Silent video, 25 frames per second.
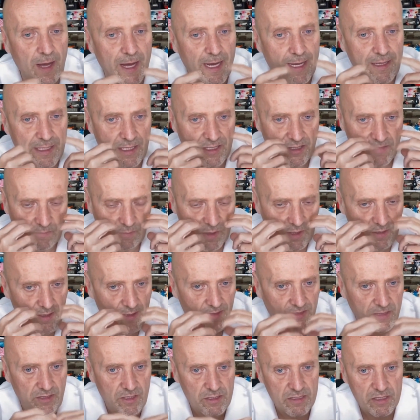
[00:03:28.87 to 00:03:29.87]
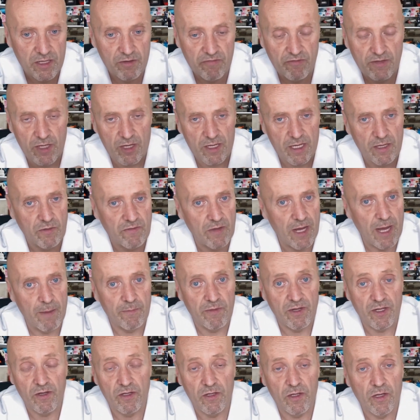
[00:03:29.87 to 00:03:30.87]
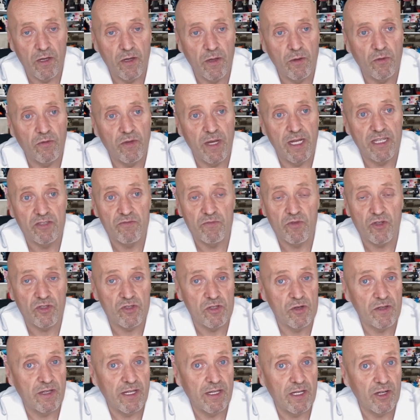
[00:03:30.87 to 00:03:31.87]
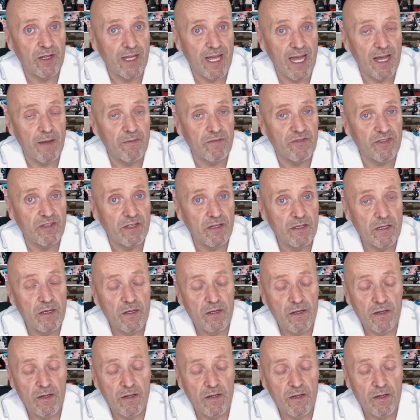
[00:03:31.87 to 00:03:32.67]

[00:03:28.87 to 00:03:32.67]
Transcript: and experiences a very rapid respiratory collapse.